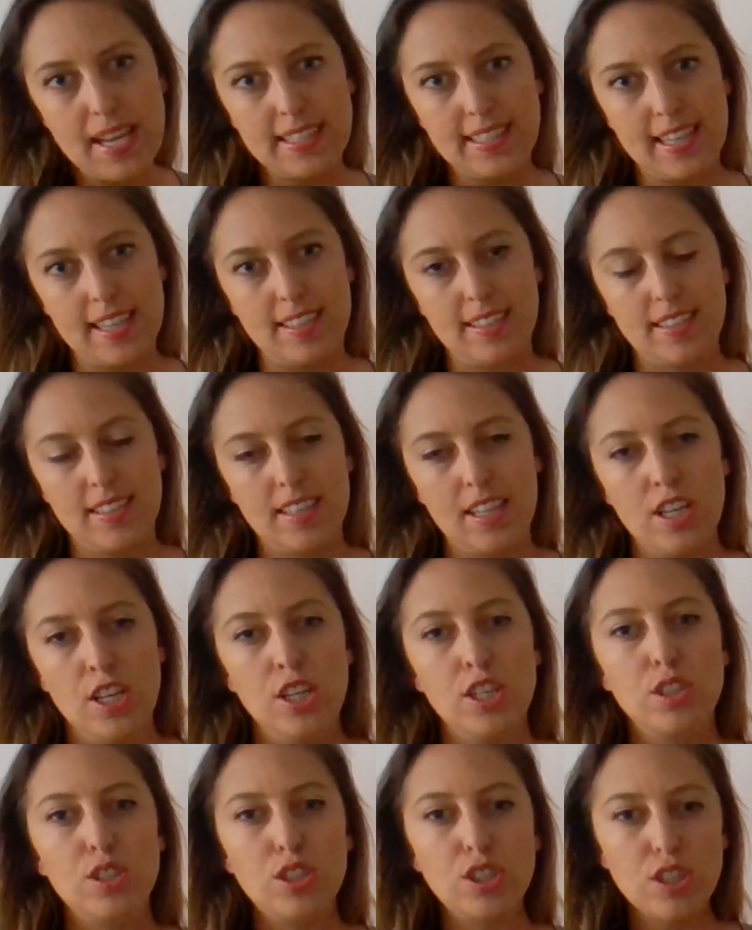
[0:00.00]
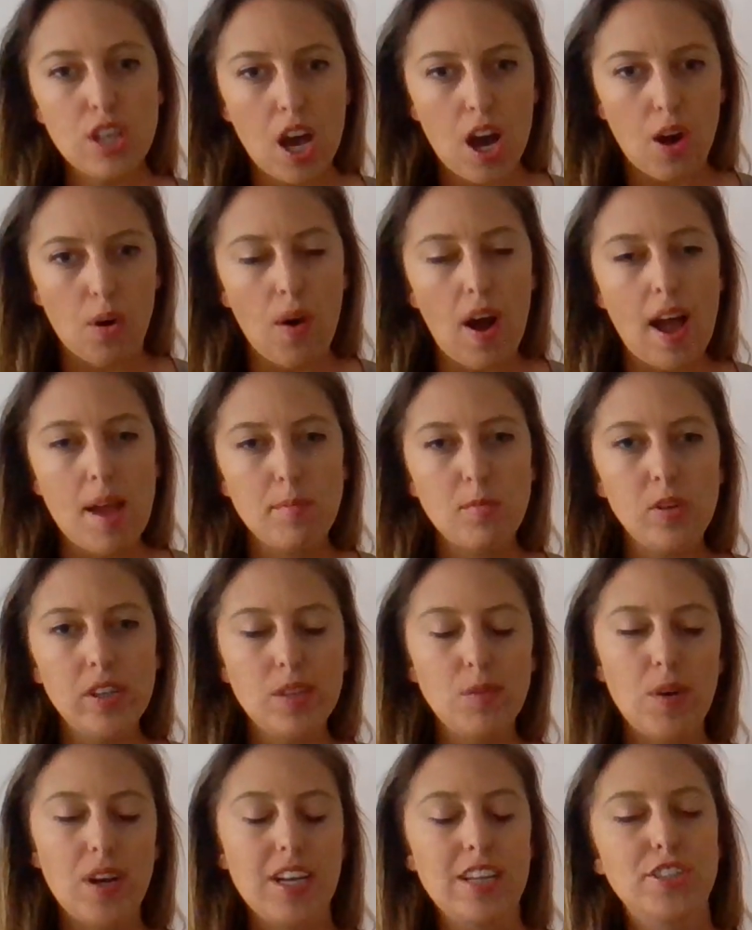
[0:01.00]
bases. So I'm
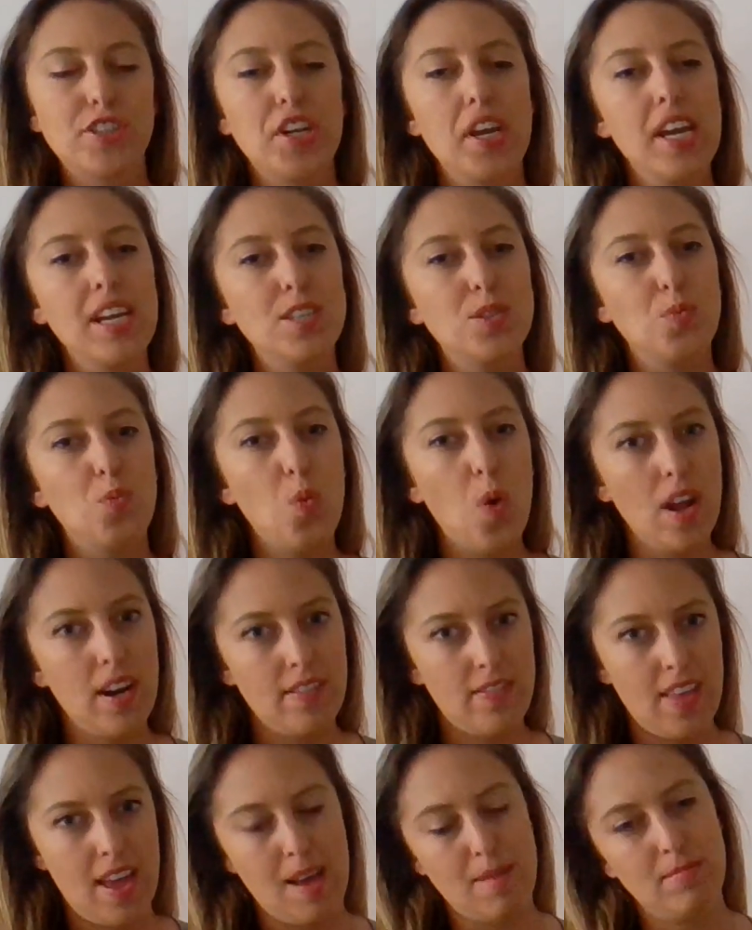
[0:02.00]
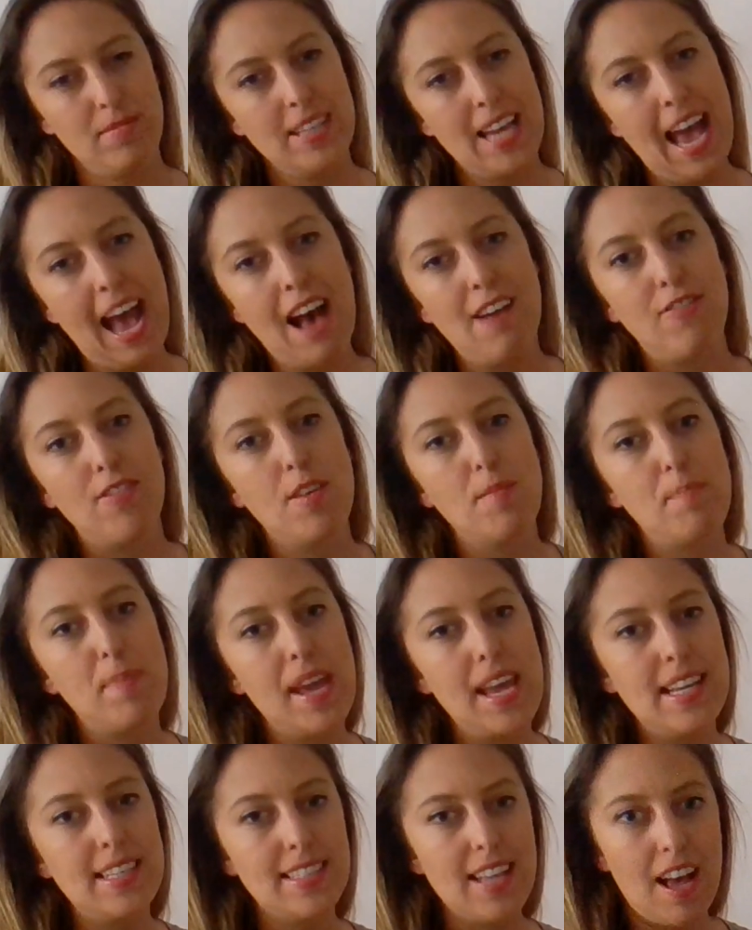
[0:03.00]
going to want to change one of them to have the
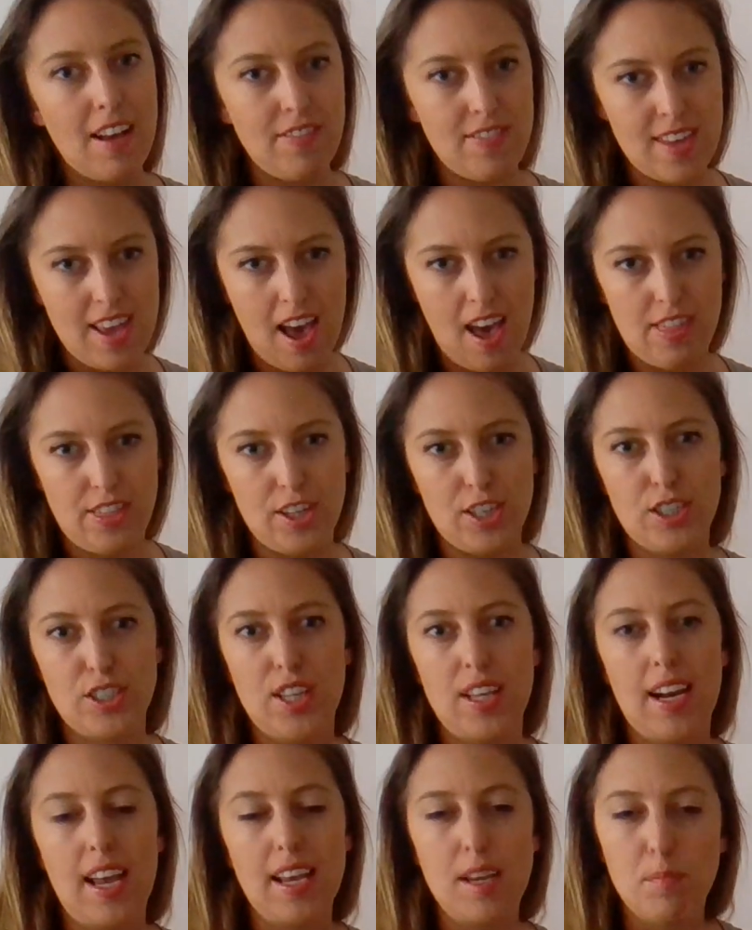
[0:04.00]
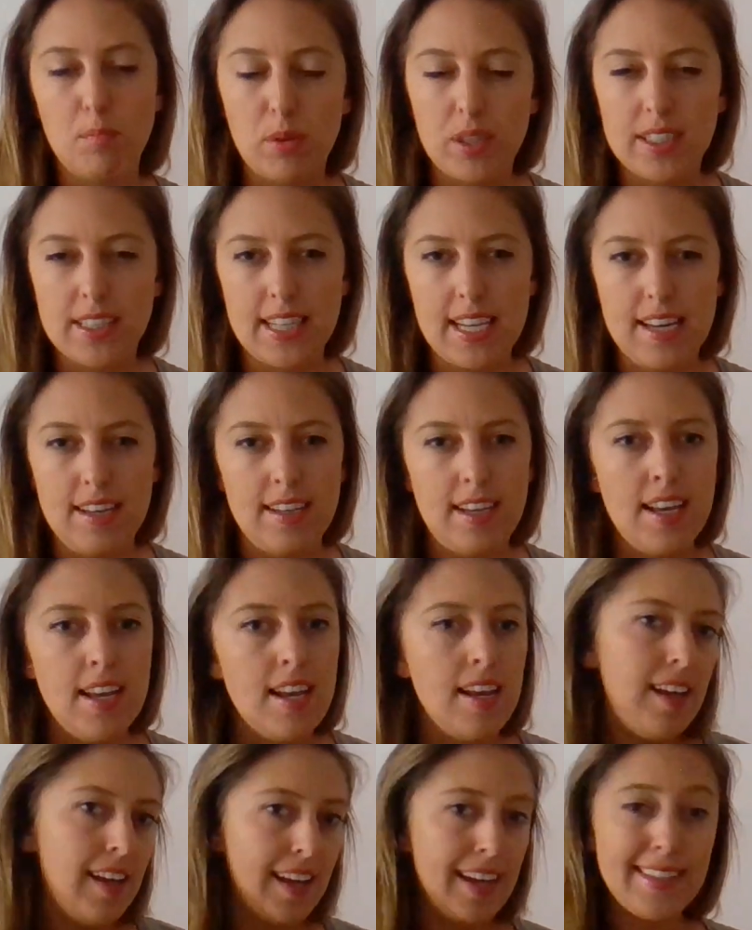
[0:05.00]
base of the other so that I can proceed.
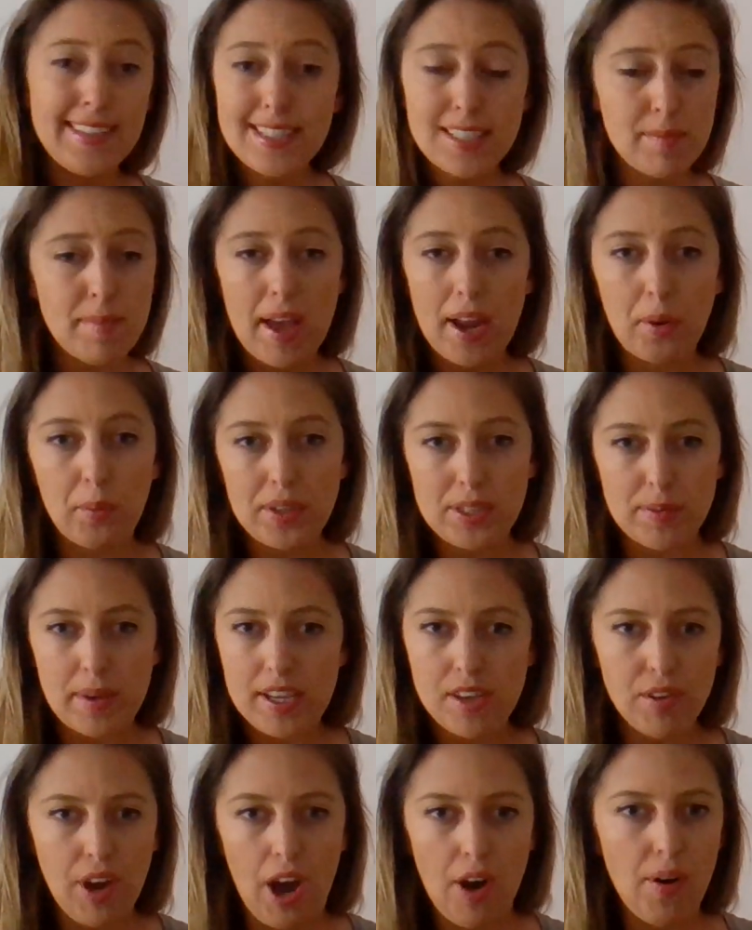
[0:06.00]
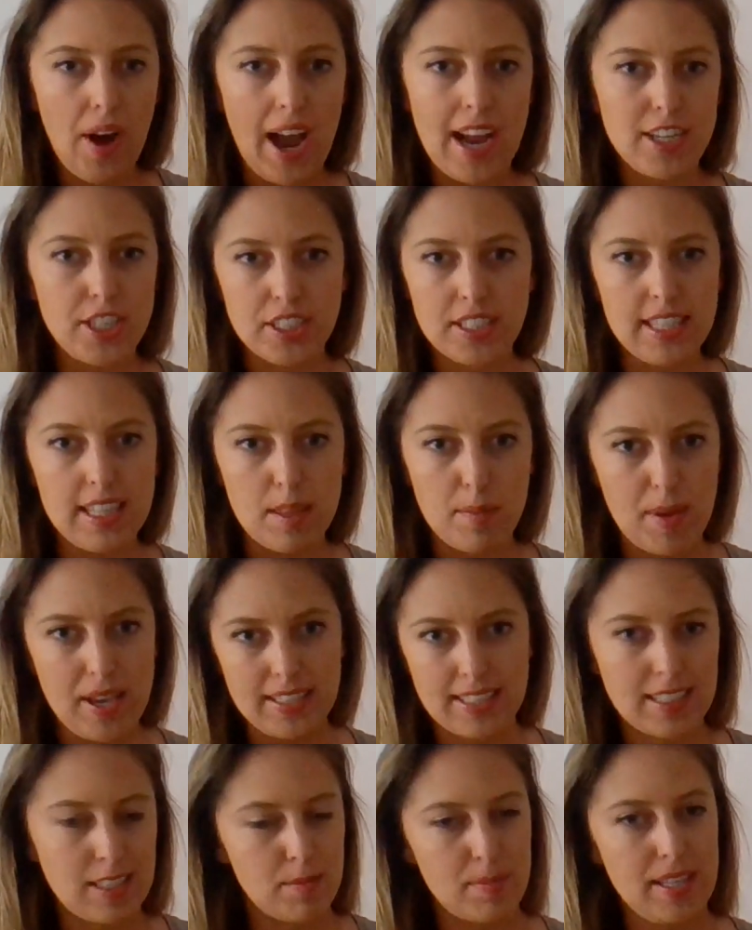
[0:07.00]
It doesn't matter which way you go, I just need the
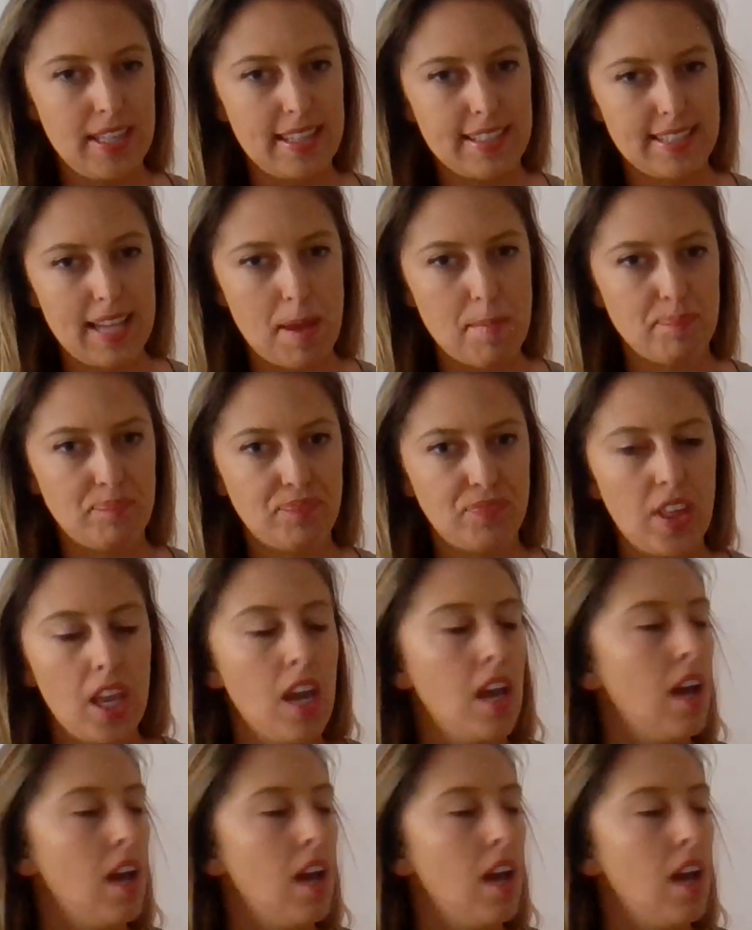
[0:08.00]
bases to be the same.